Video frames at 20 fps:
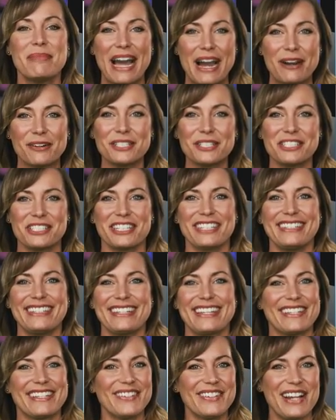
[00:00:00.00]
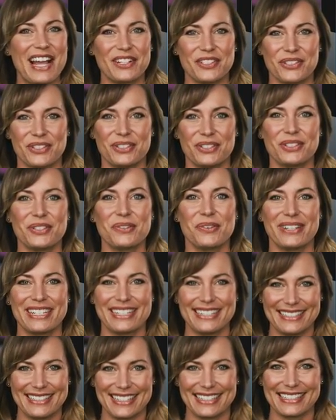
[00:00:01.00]
PowerGen International
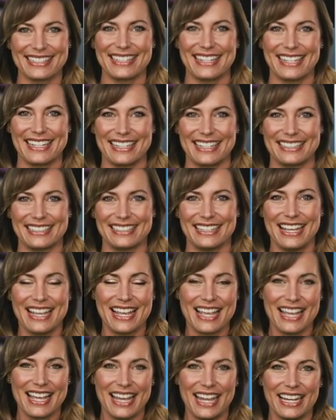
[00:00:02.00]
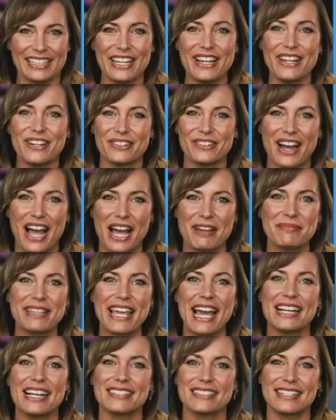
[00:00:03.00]
2016. Hello,
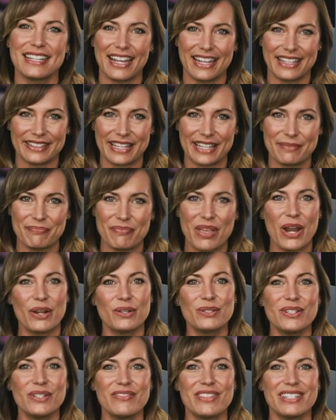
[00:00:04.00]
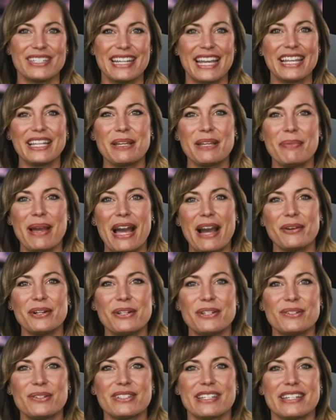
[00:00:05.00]
I'm Cassie Haley, host of the daily
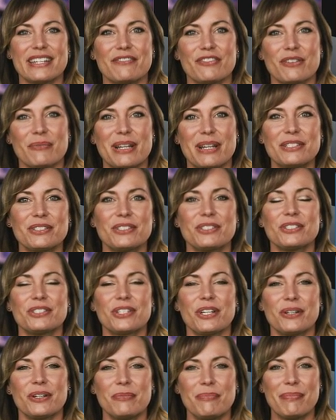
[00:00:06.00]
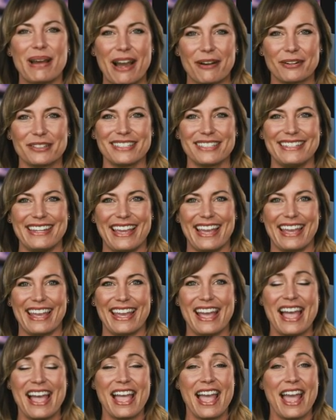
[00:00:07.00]
power news and information show, Power
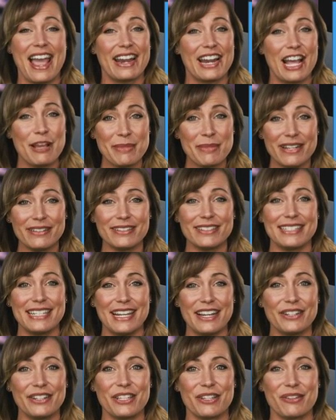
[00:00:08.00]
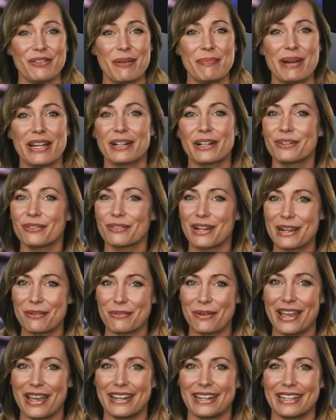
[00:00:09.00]
Today, and I'm here to tell you about a
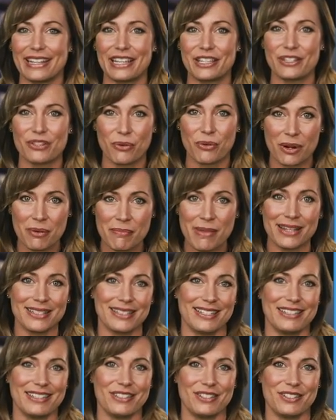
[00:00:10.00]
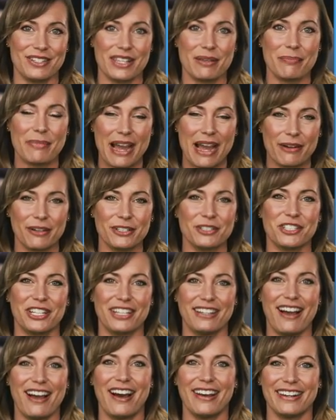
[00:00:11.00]
great way to get your message to the
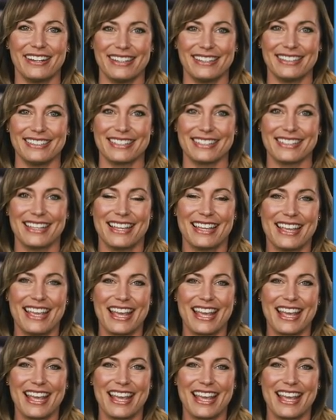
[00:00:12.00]
PowerGen audience.